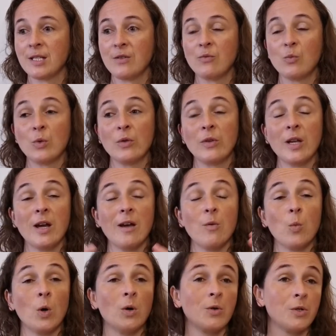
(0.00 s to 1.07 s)
even with the
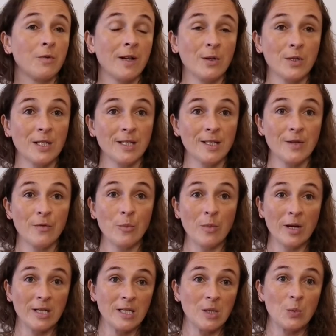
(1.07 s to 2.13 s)
world around us, never
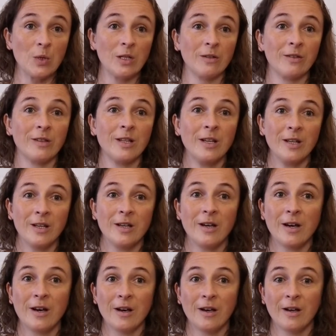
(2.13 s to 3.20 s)
mind with
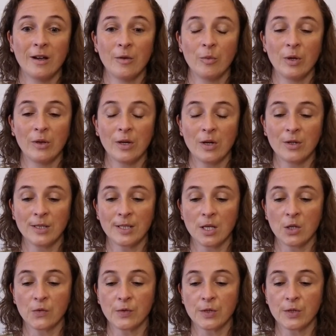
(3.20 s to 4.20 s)
ourselves.